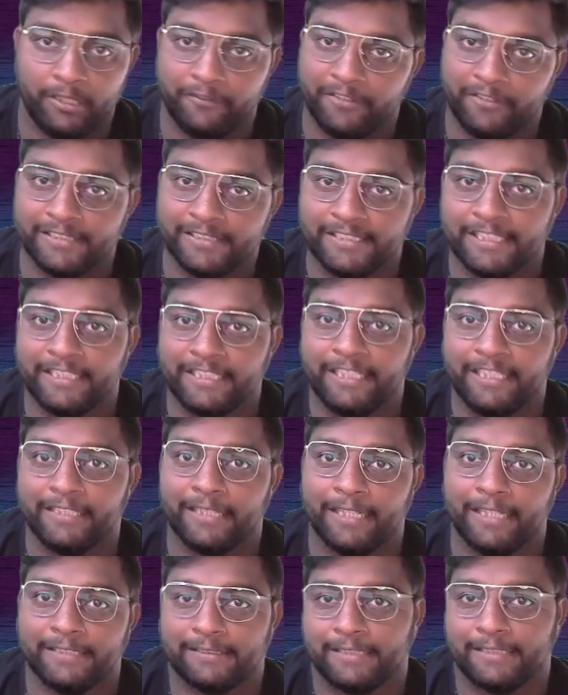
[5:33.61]
If he is
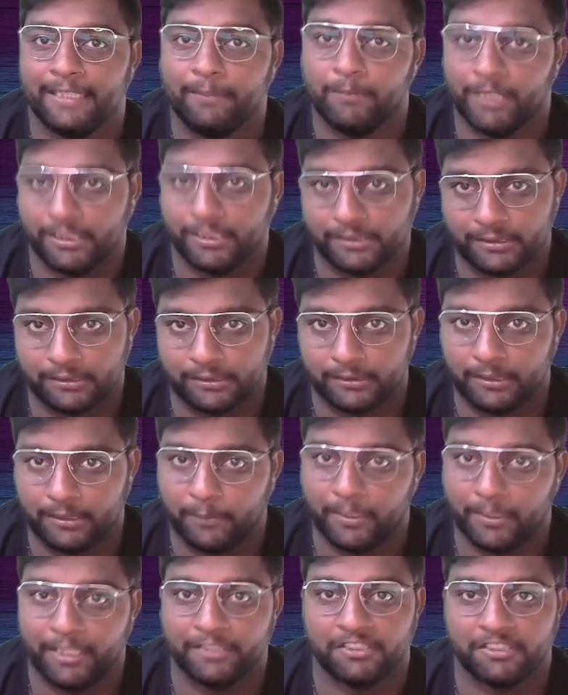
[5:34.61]
eating ice cream, yes,
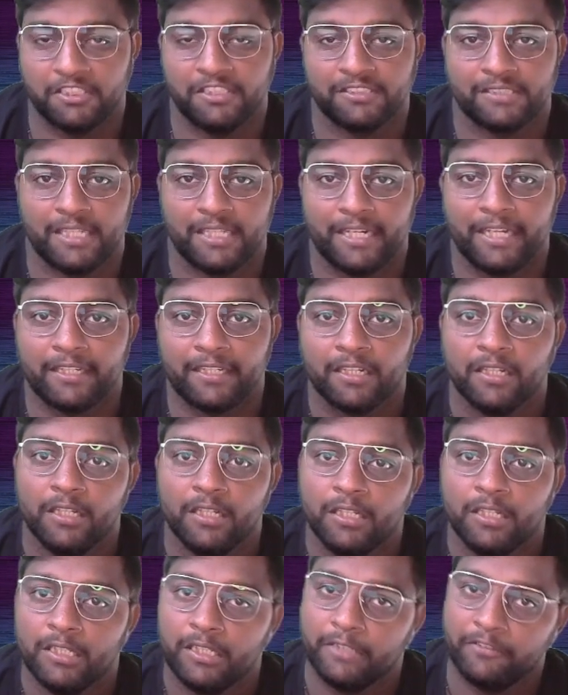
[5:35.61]
the prediction is correct.
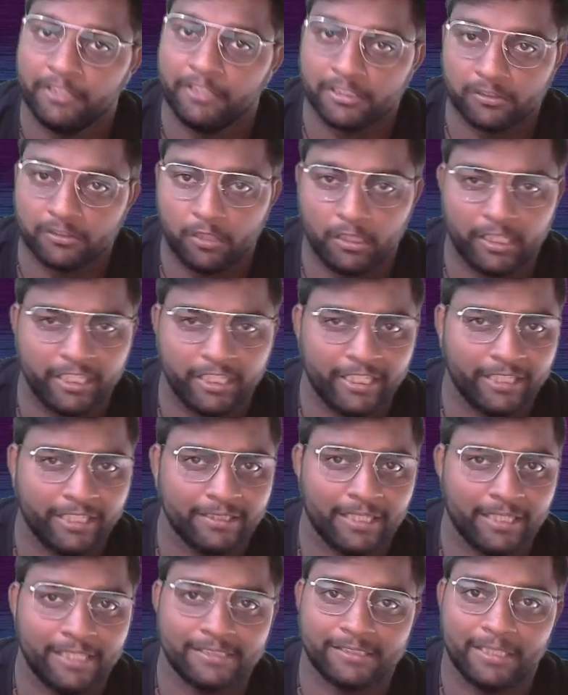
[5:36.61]
If he is not
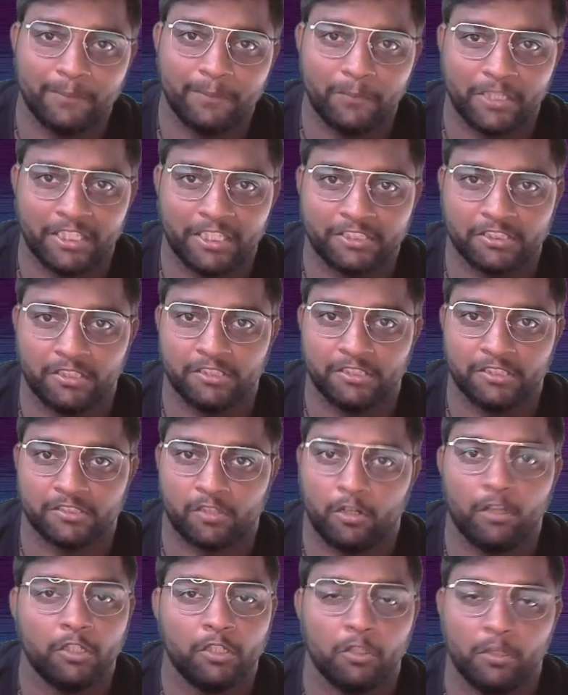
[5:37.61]
eating the ice cream, prediction is
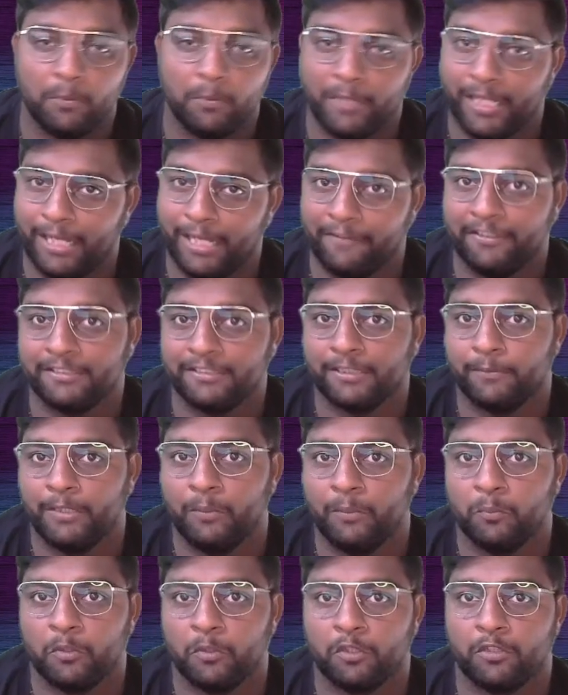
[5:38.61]
wrong. You will be having some
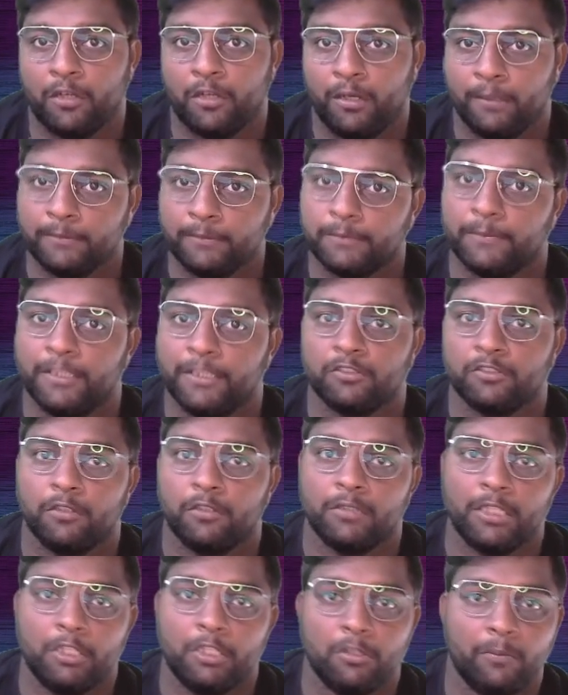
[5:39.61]
input columns. Based
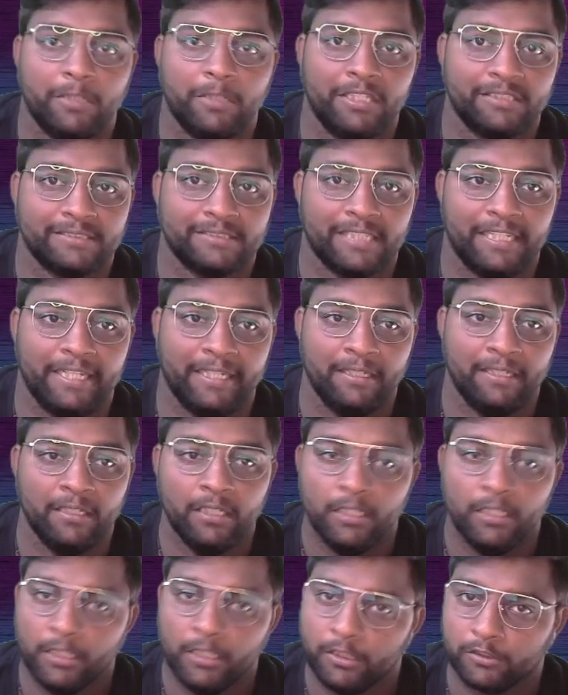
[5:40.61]
on that, you will be deciding.
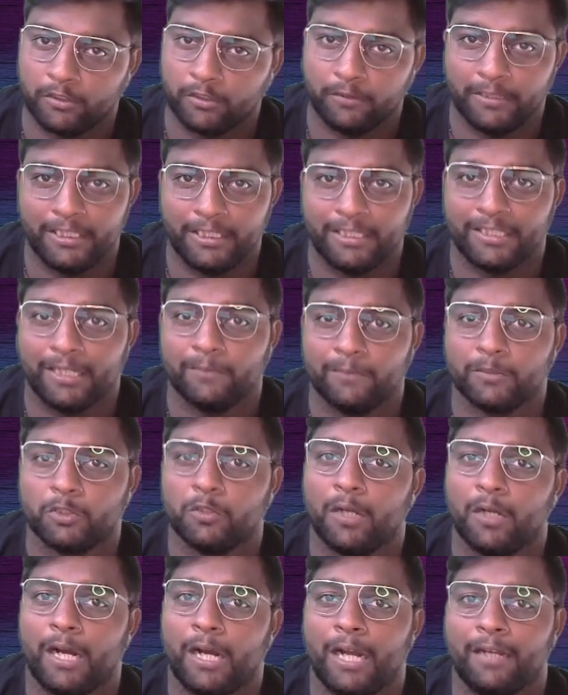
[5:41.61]
So when it comes
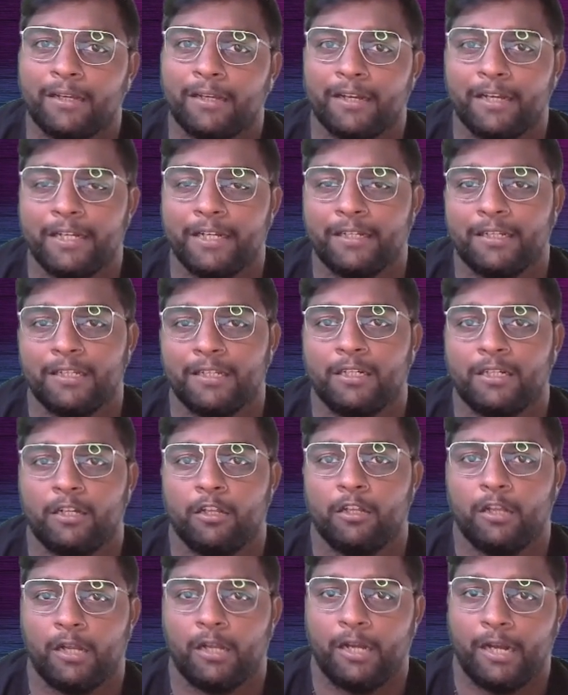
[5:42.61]
to heart rate,
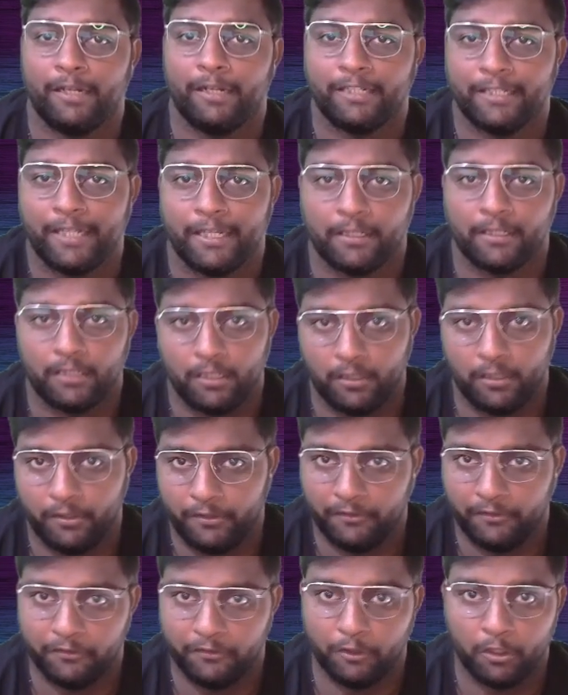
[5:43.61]
heart attack,
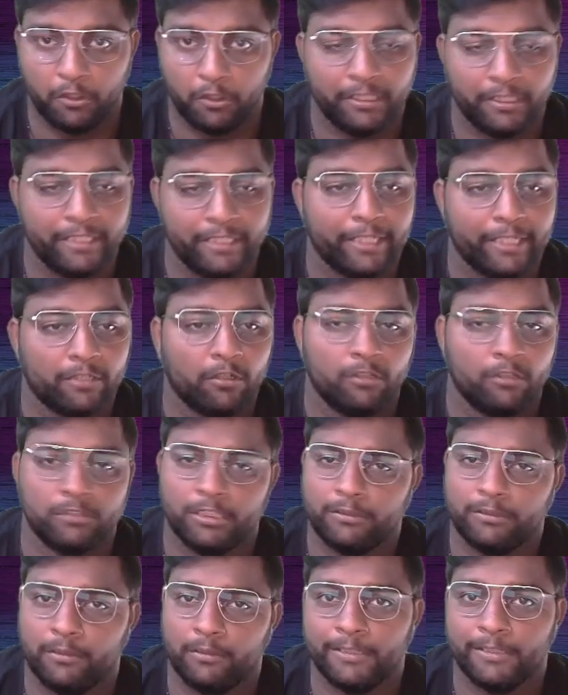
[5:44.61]
you want to detect
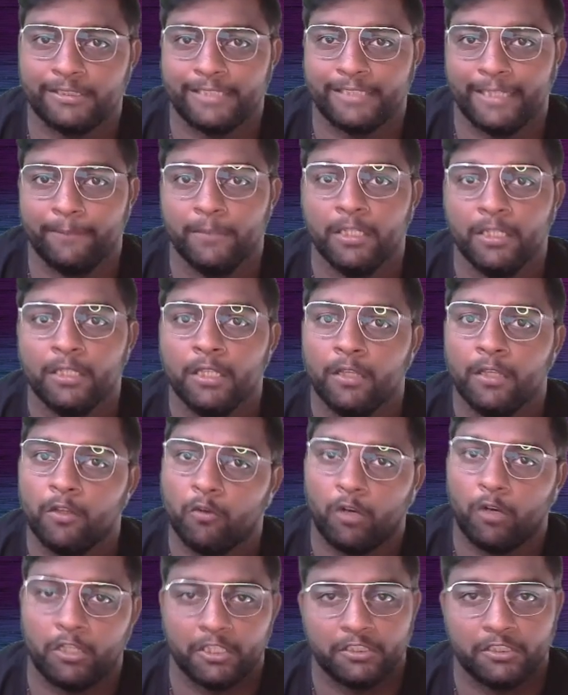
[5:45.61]
also, it will be same.
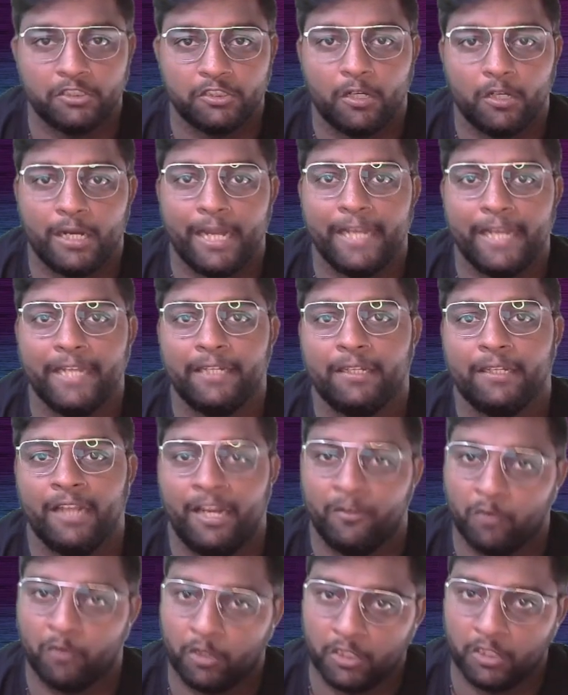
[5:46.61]
What is your height
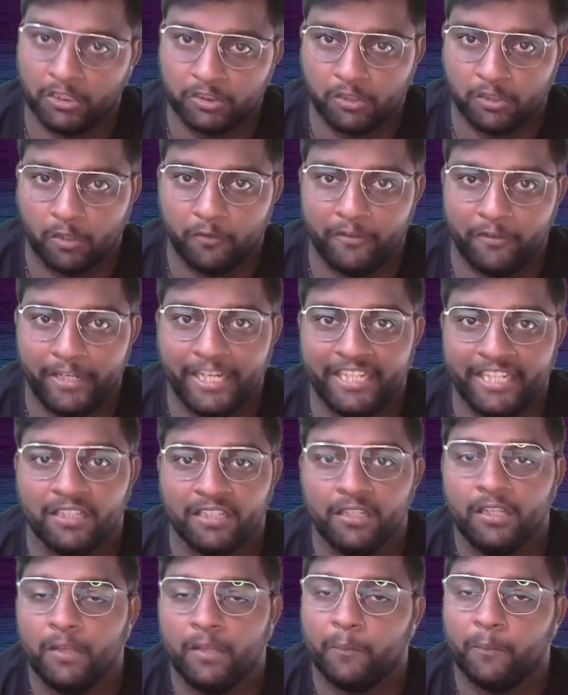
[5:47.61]
and what is your weight?